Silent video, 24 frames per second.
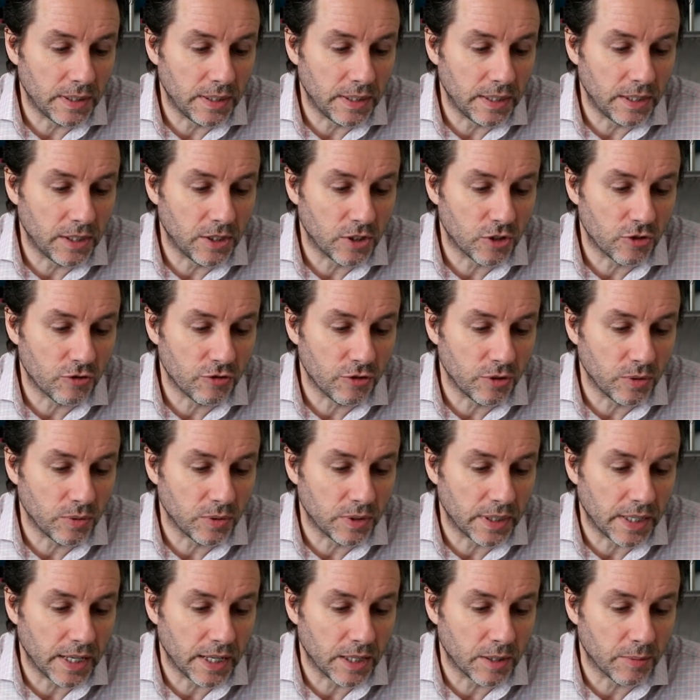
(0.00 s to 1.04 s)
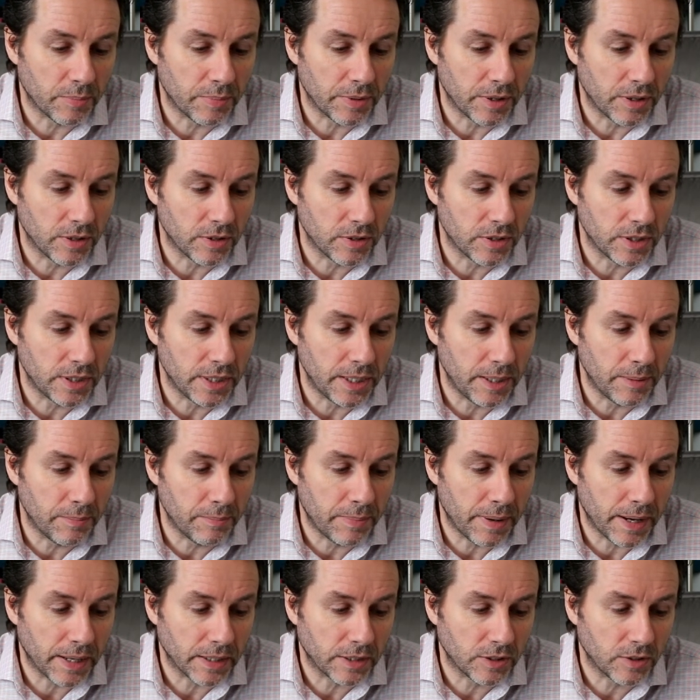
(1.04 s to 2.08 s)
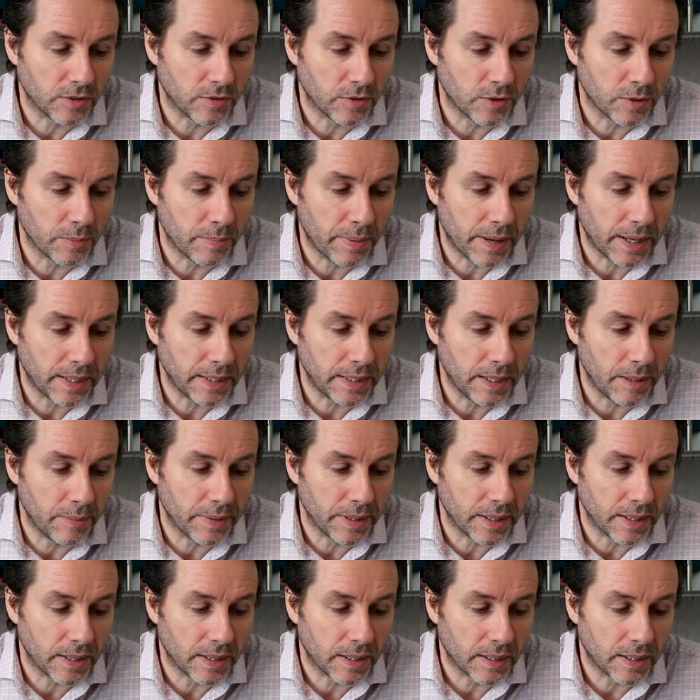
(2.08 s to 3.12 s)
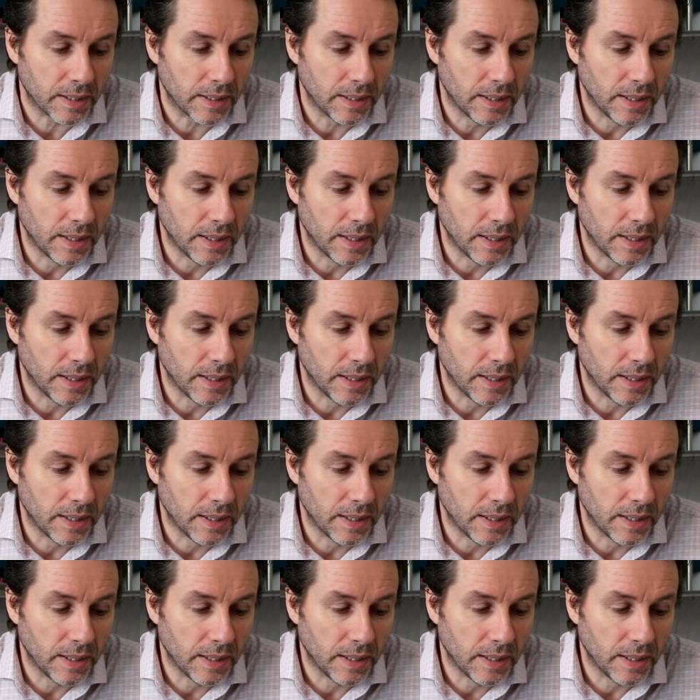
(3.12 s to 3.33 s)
the industry altogether because of the impact of the pandemic.